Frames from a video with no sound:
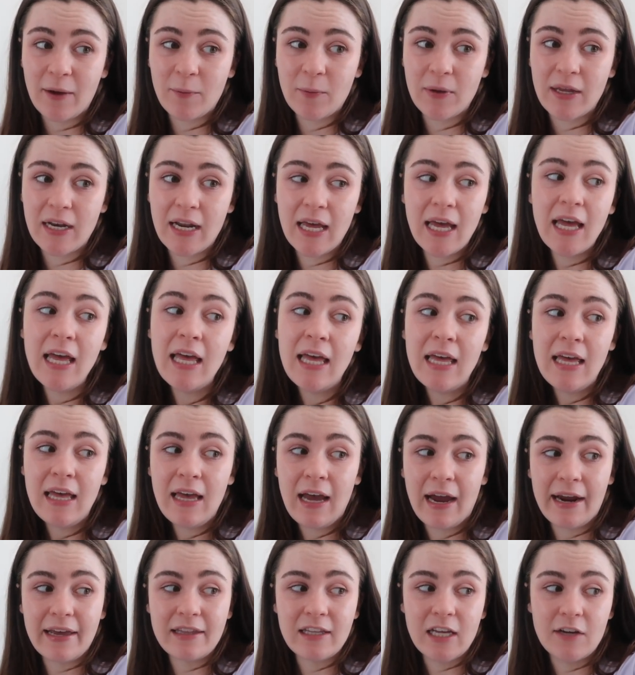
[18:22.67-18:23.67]
I would,
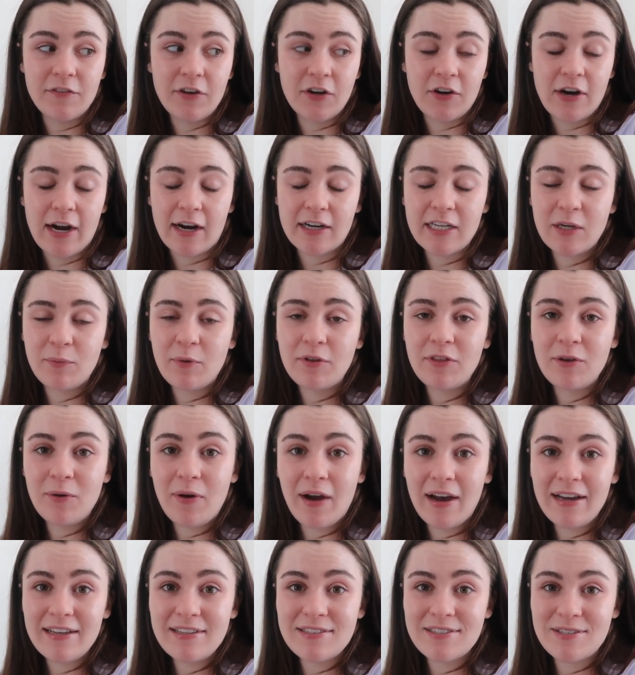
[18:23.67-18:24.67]
I love interacting with you
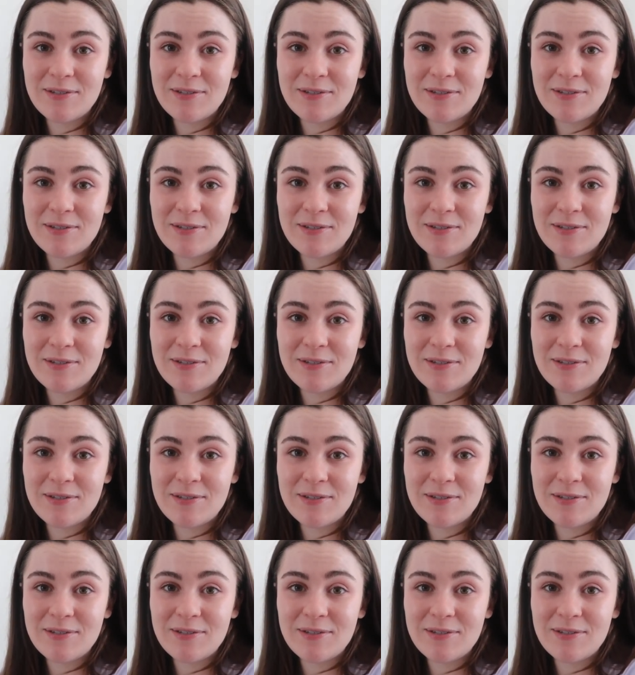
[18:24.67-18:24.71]
guys.